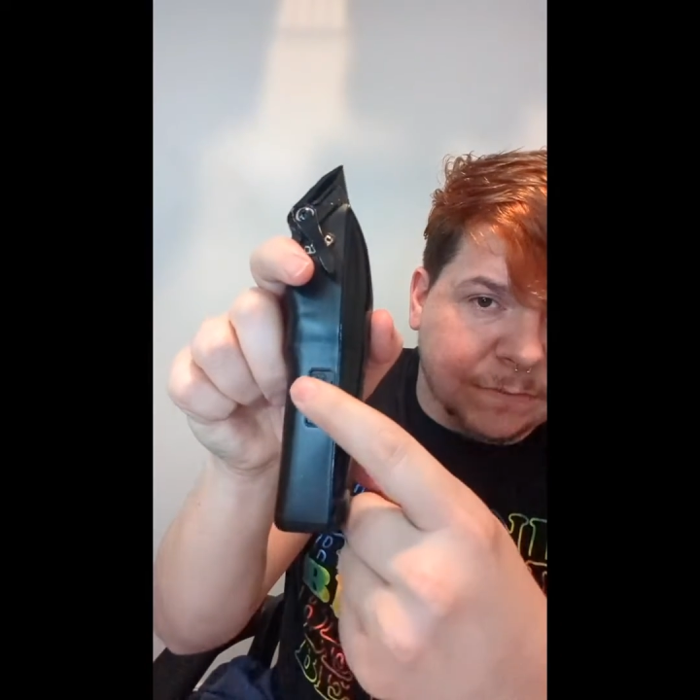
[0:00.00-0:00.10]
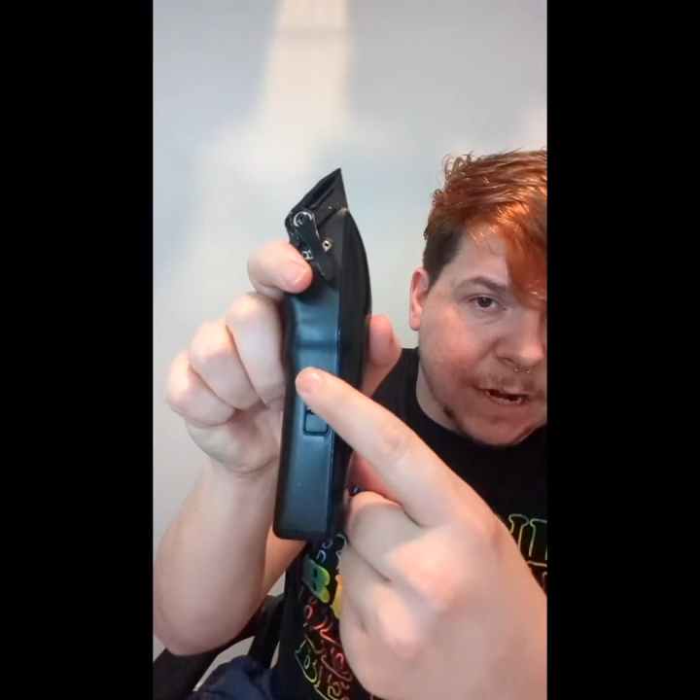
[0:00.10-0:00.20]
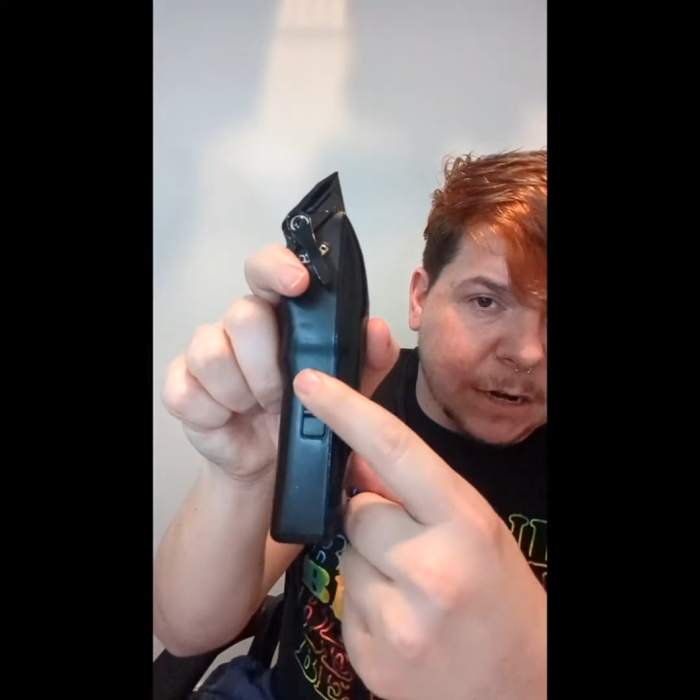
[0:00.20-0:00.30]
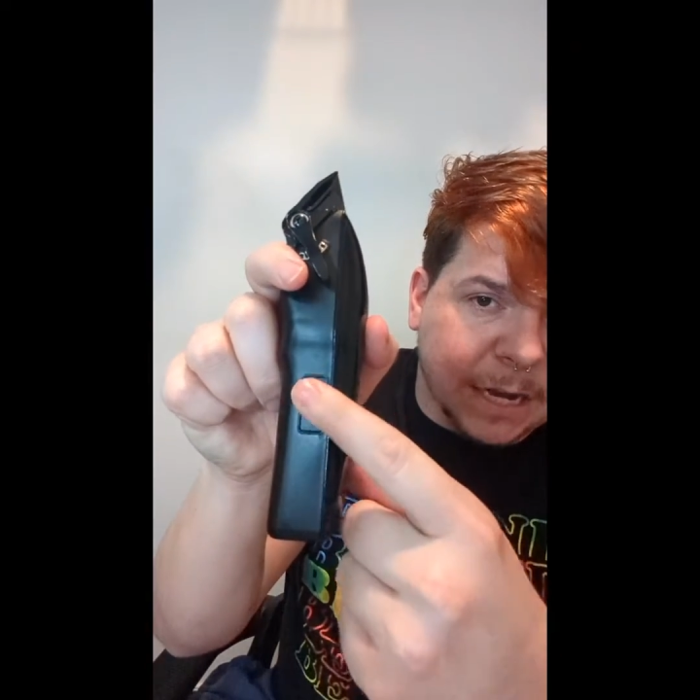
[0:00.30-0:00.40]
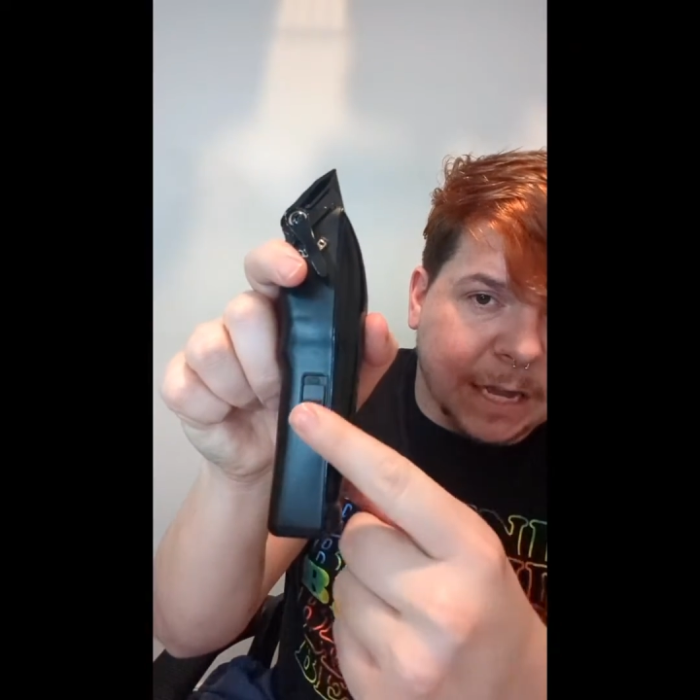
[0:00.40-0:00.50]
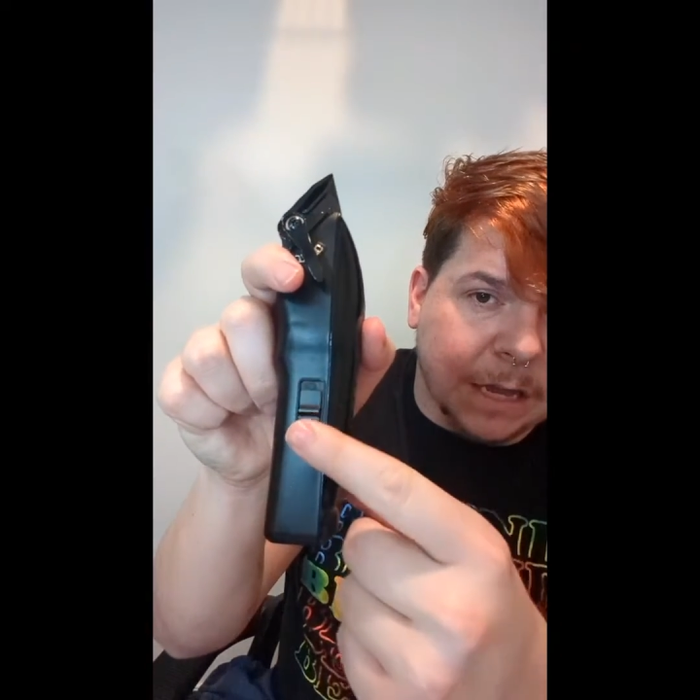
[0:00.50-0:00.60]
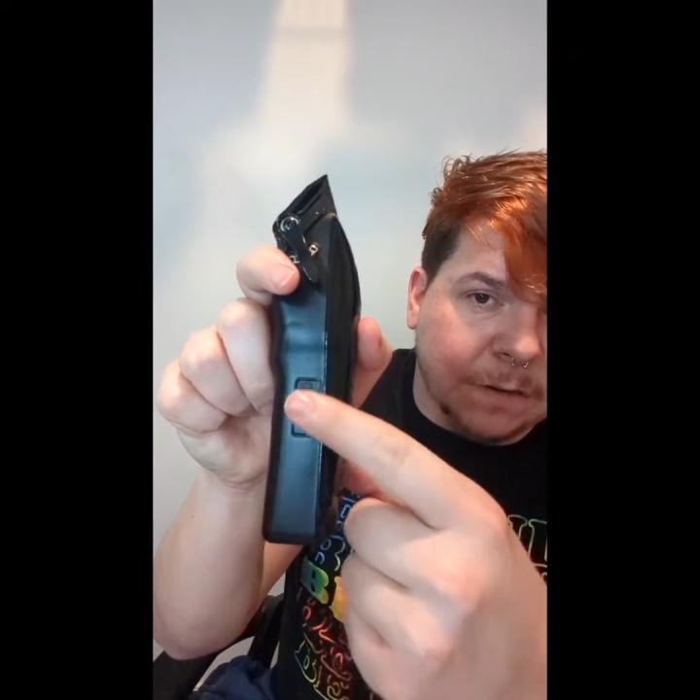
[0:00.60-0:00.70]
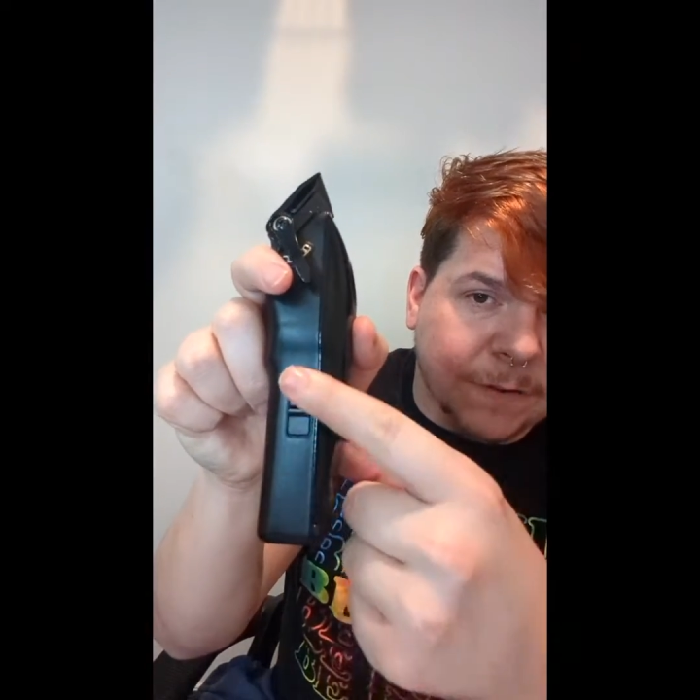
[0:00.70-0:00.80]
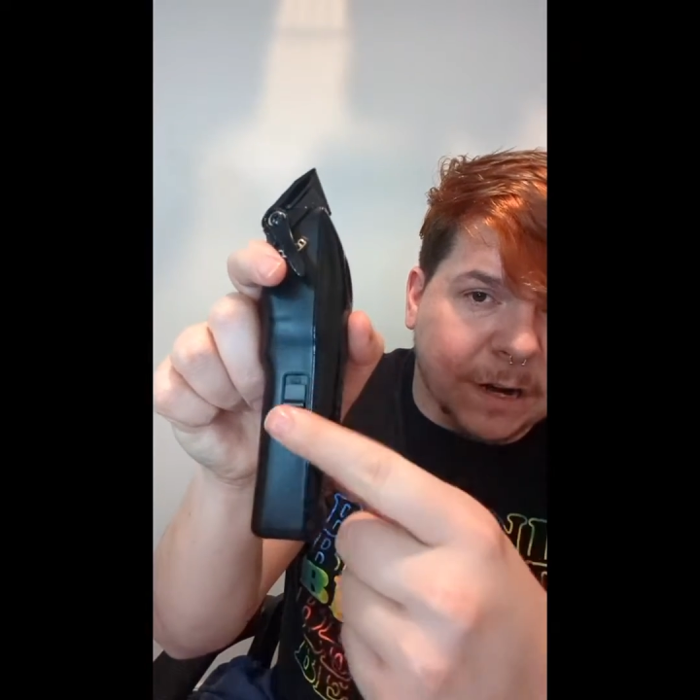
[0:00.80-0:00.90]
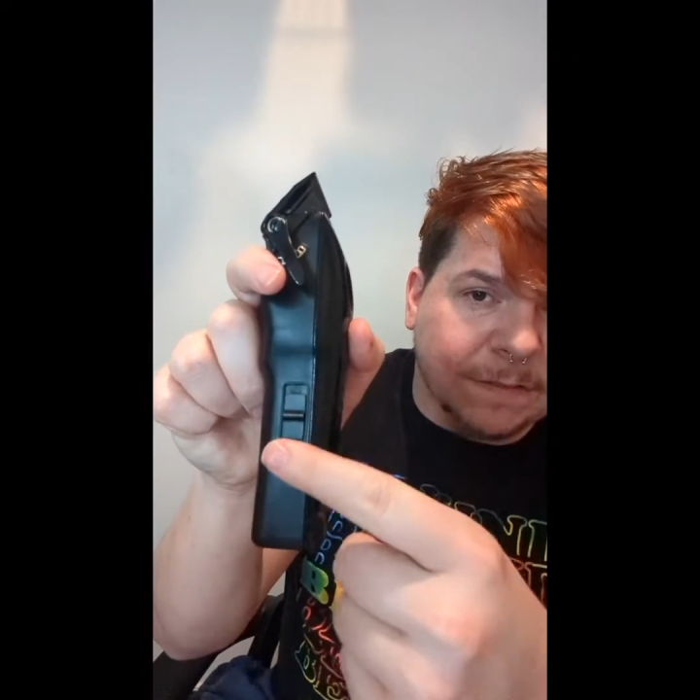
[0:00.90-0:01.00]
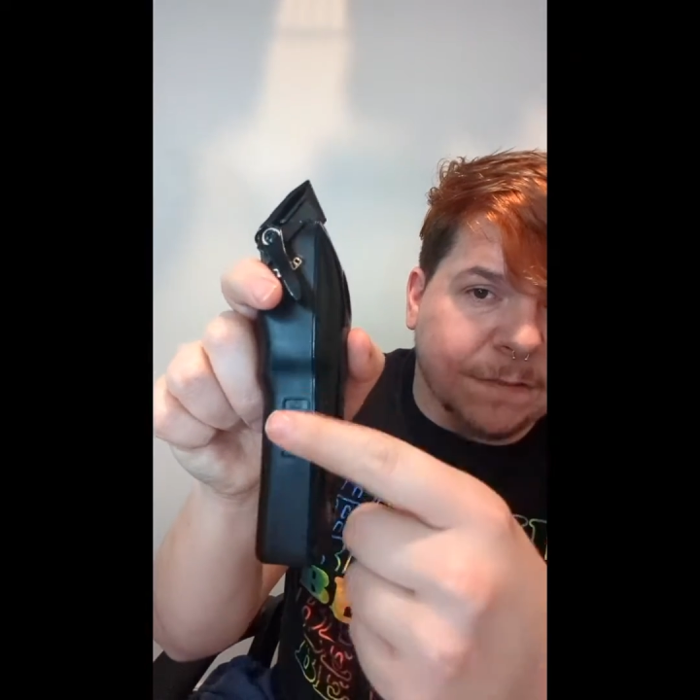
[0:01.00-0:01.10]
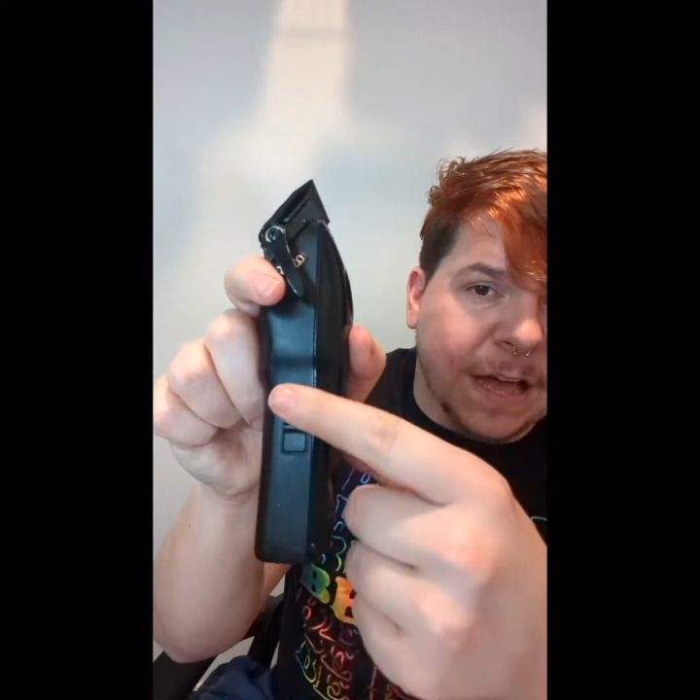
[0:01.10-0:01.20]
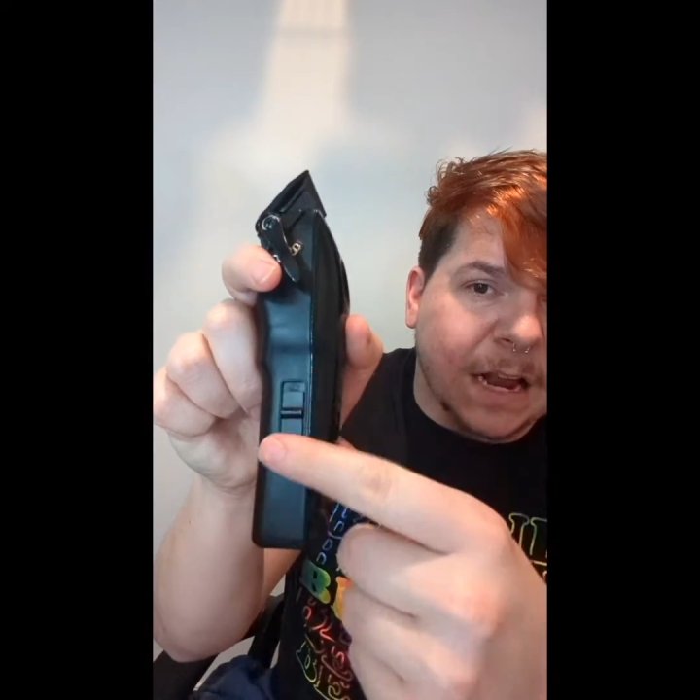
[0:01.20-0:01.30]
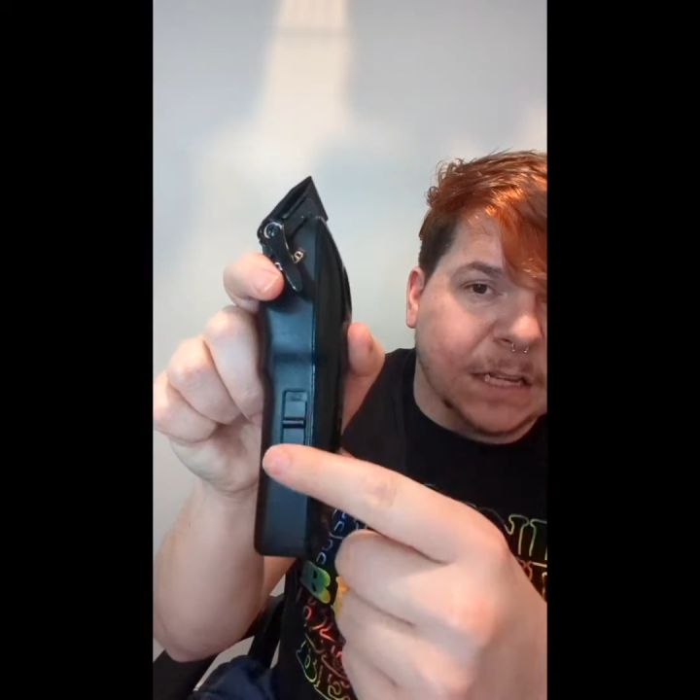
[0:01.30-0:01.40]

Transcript: very, very flat.